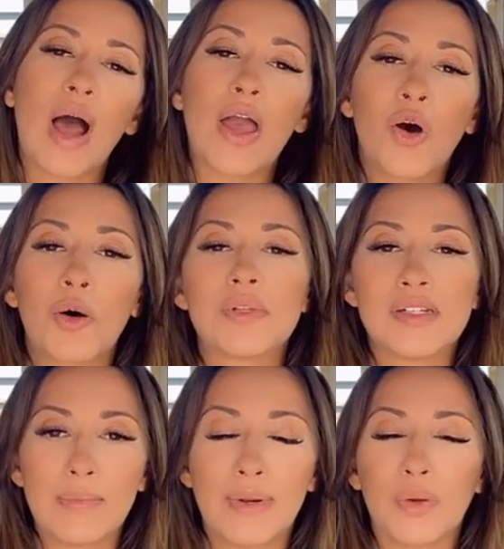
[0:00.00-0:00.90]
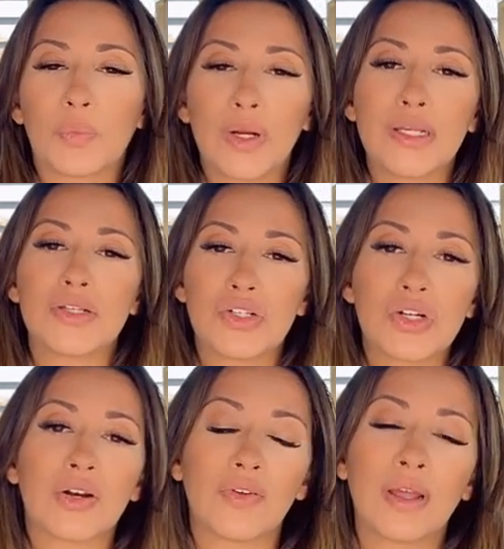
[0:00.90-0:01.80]
I hope somebody really
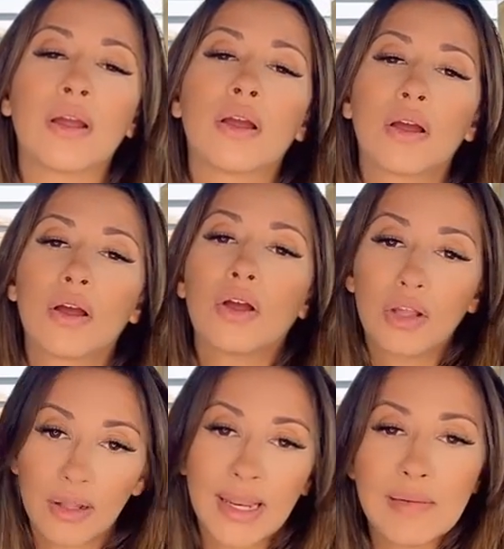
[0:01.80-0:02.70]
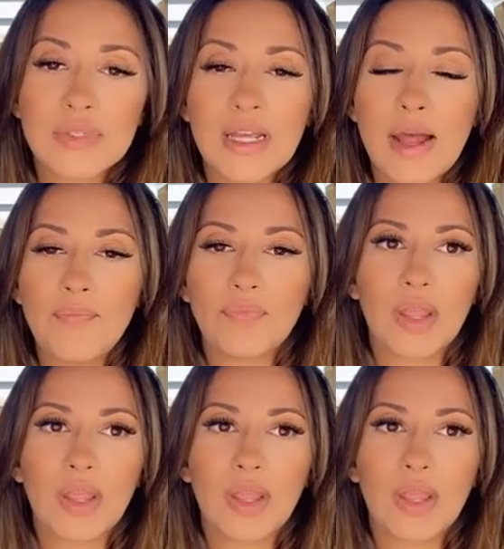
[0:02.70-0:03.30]
deserving claims it.